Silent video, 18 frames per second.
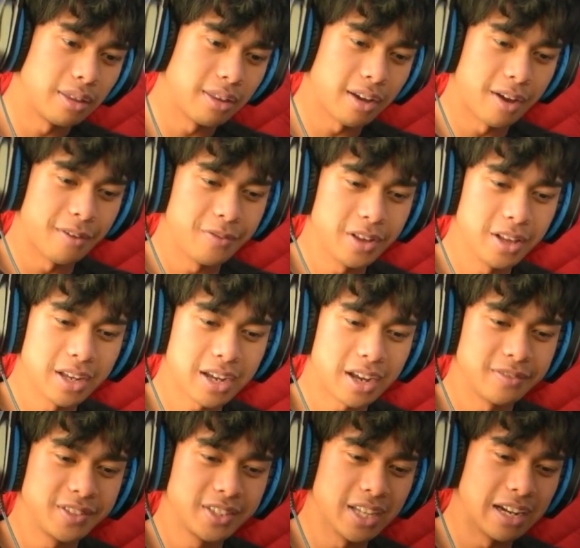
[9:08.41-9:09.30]
I feel like
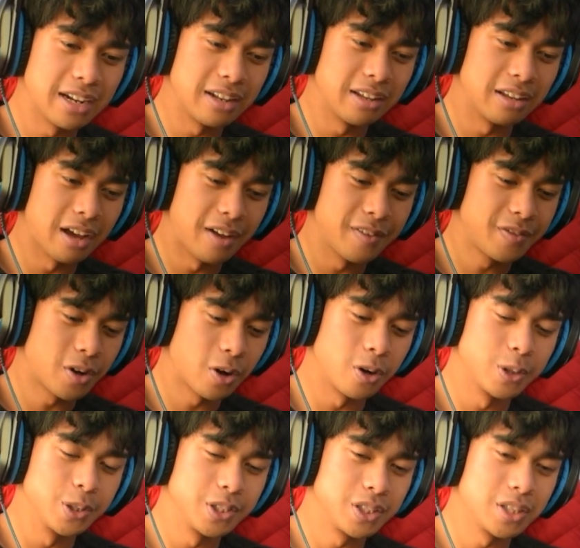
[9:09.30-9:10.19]
I've said it, I've
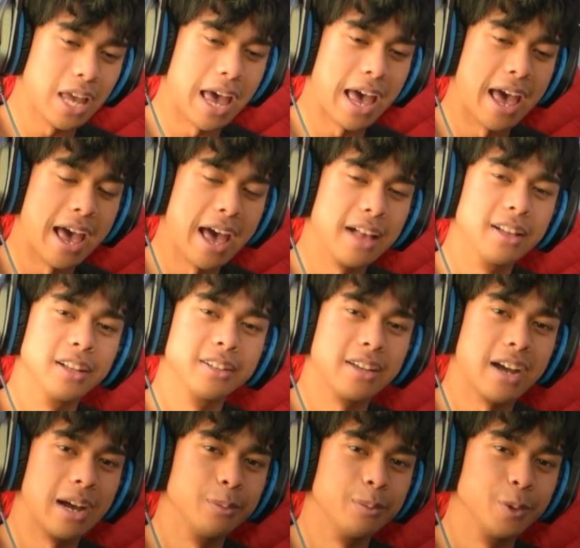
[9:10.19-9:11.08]
cursed hella
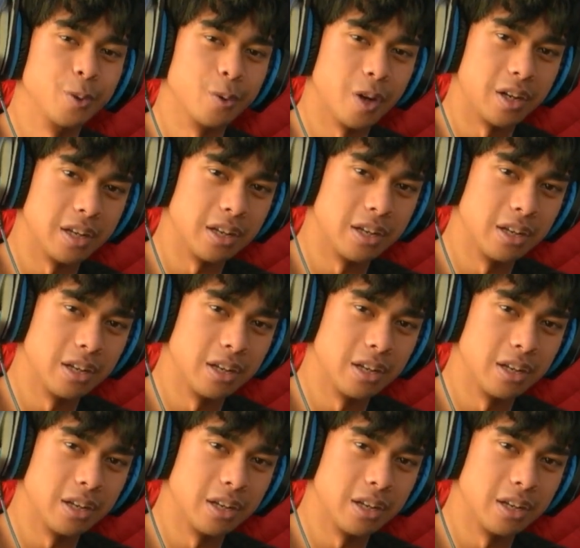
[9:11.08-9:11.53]
times already.